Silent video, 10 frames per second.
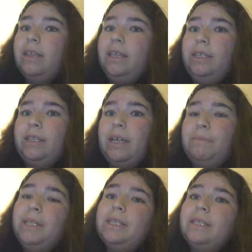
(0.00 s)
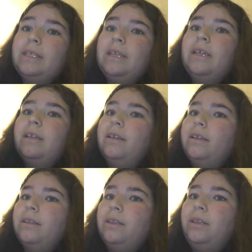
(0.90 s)
This time it's
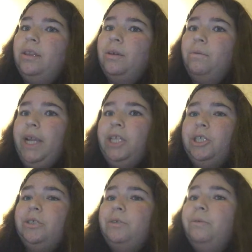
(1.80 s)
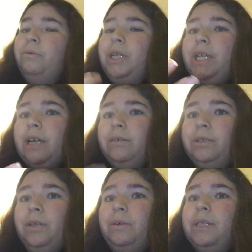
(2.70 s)
the witch, who we
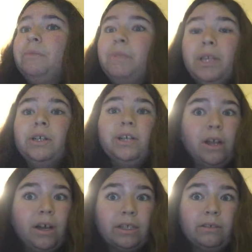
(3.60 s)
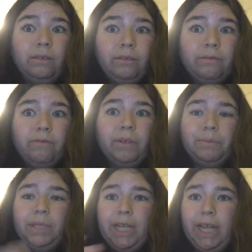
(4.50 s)
now know is Mother Gothel
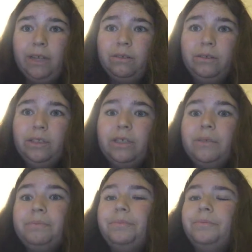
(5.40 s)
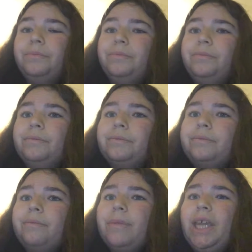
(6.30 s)
from Tangled,
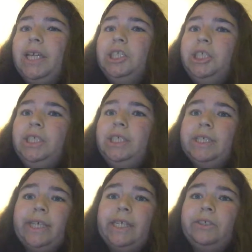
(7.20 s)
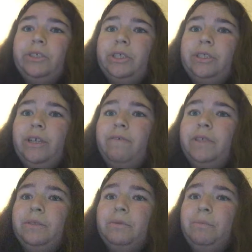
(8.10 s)
and she disguises
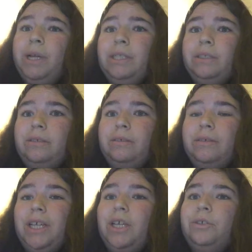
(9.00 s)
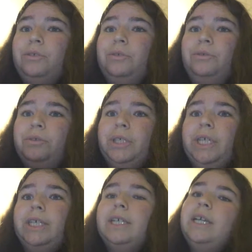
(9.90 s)
herself as Rapunzel to
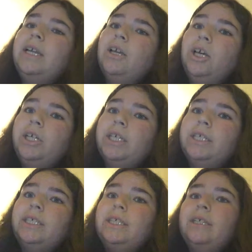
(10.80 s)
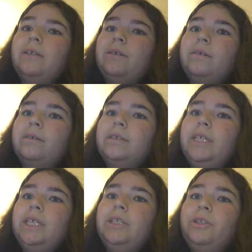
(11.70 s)
trick Hook
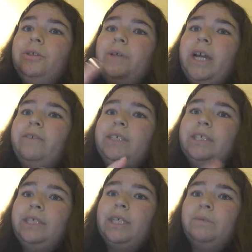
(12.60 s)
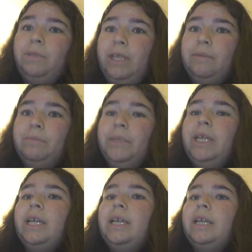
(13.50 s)
into having sex with him
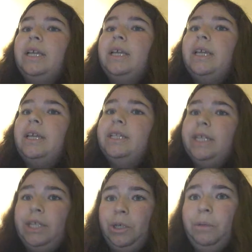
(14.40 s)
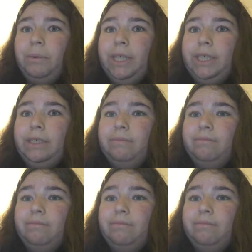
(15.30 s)
and getting her pregnant.